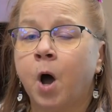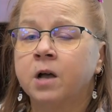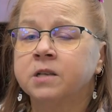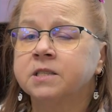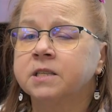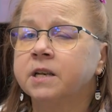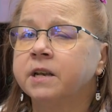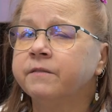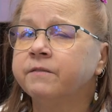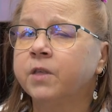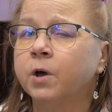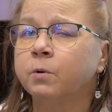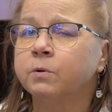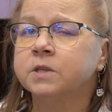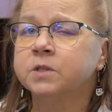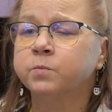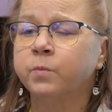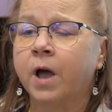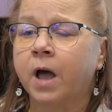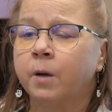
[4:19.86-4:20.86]
positive though
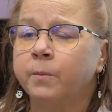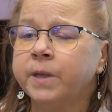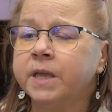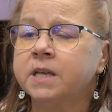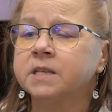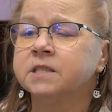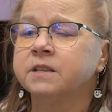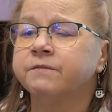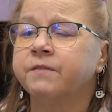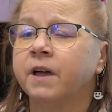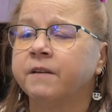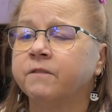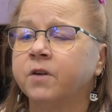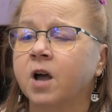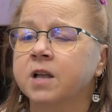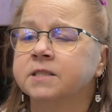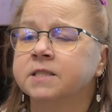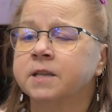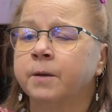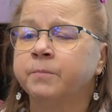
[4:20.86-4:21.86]
as well, because if I've
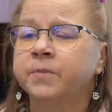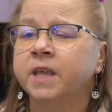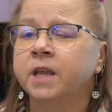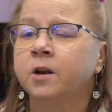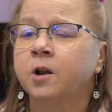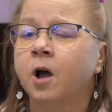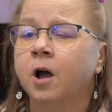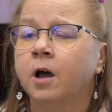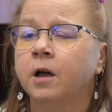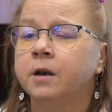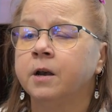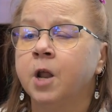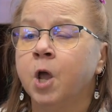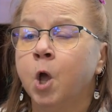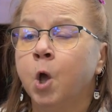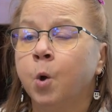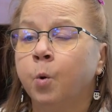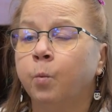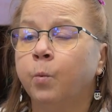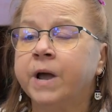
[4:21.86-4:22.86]
got something on
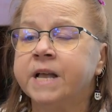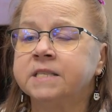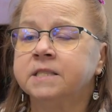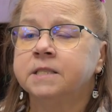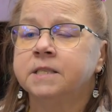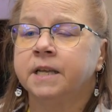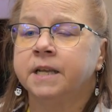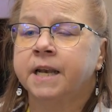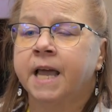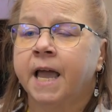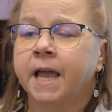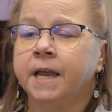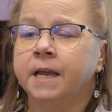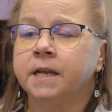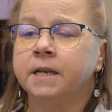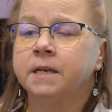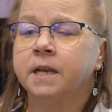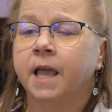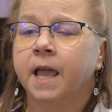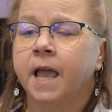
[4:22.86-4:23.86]
Wednesday
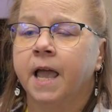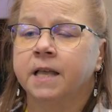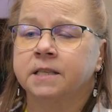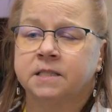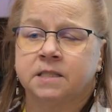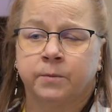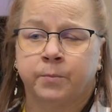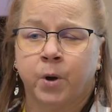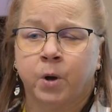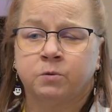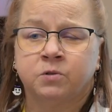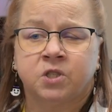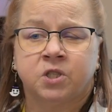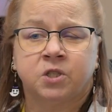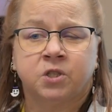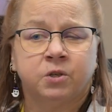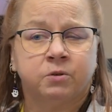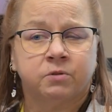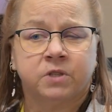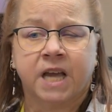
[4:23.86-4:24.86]
night and supposed
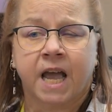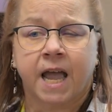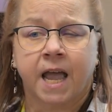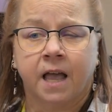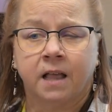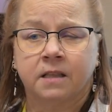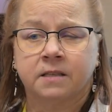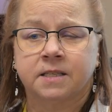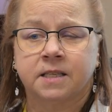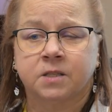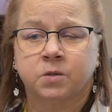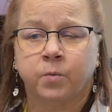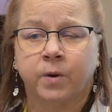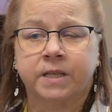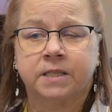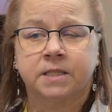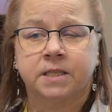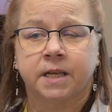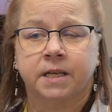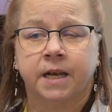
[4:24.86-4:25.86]
to do dialysis
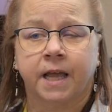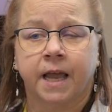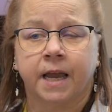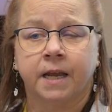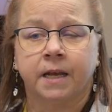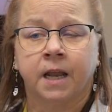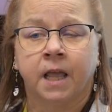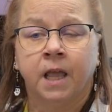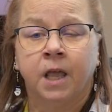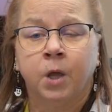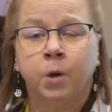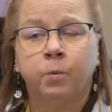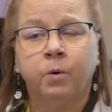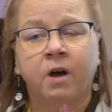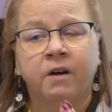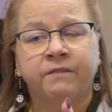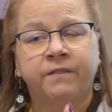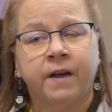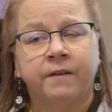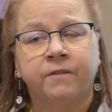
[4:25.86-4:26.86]
Wednesday night,
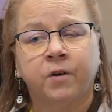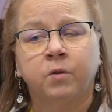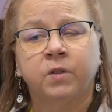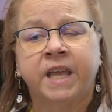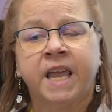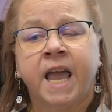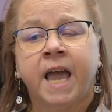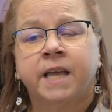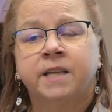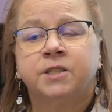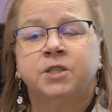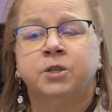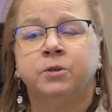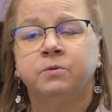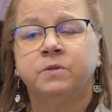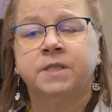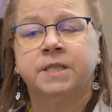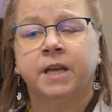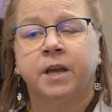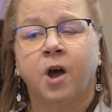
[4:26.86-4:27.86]
well, if I've only had
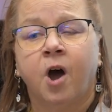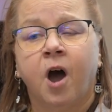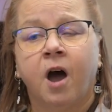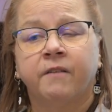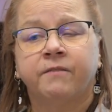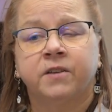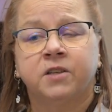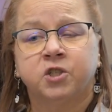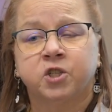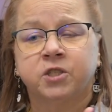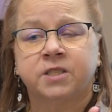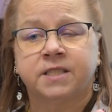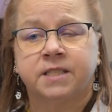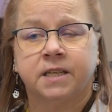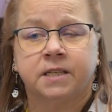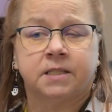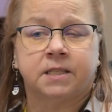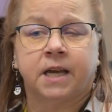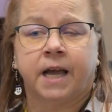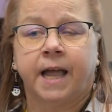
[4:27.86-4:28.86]
Tuesday off and just
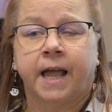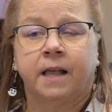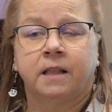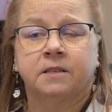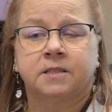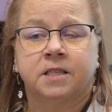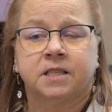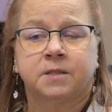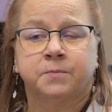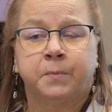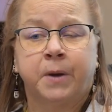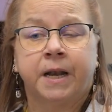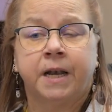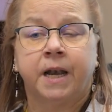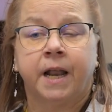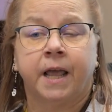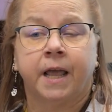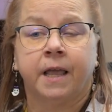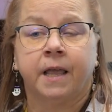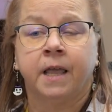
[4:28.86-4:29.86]
did dialysis
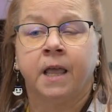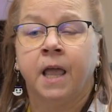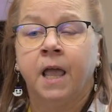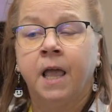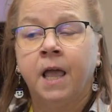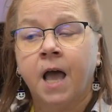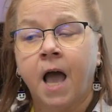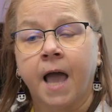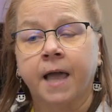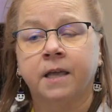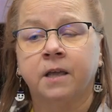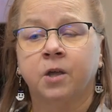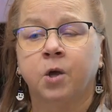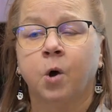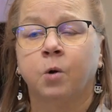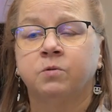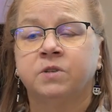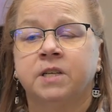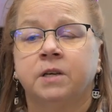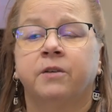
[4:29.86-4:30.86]
Monday, I can
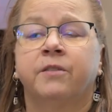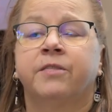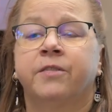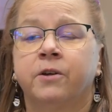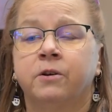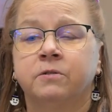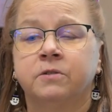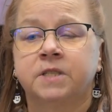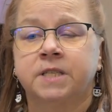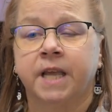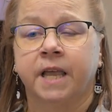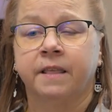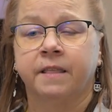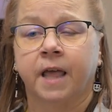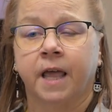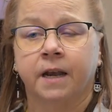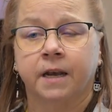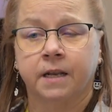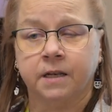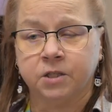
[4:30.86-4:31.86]
go till Thursday
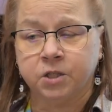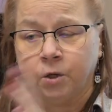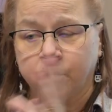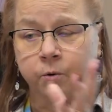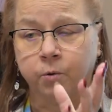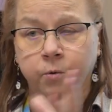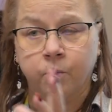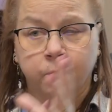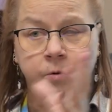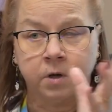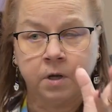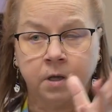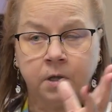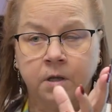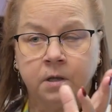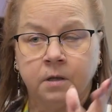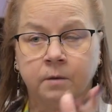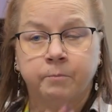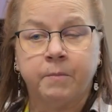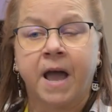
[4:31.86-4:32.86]
then and do
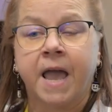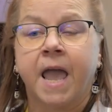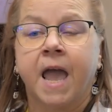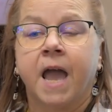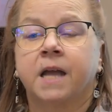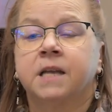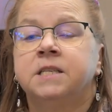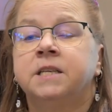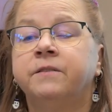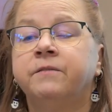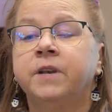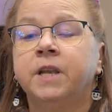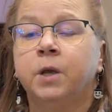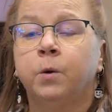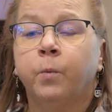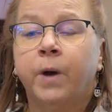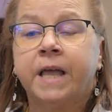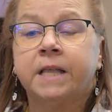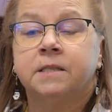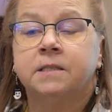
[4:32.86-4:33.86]
my activity
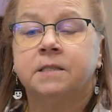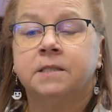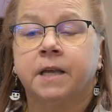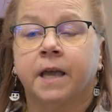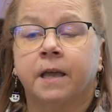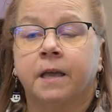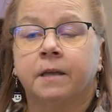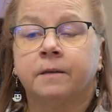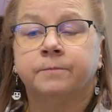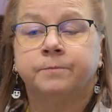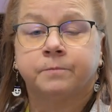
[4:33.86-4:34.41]
Wednesday.